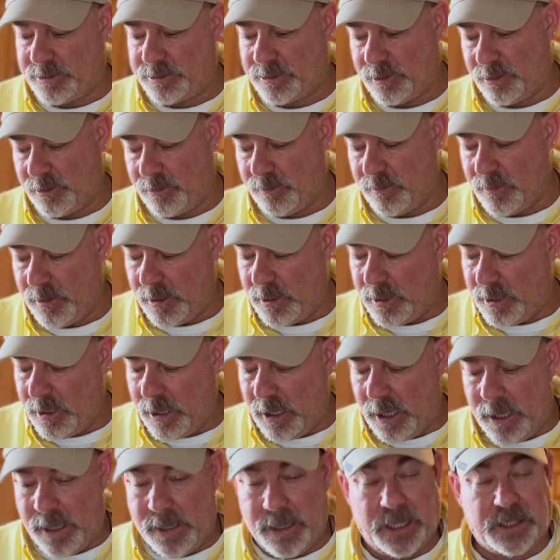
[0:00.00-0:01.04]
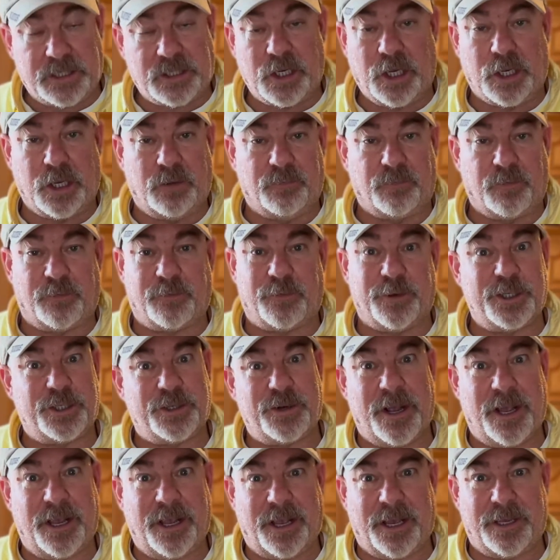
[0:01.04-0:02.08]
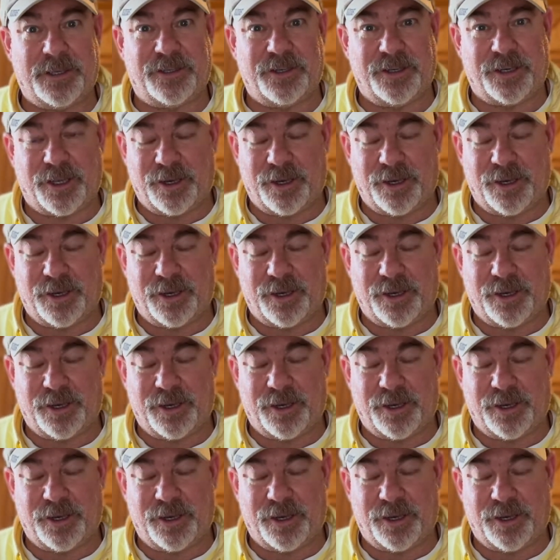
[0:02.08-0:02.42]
so that's not good for freeze drying. I took it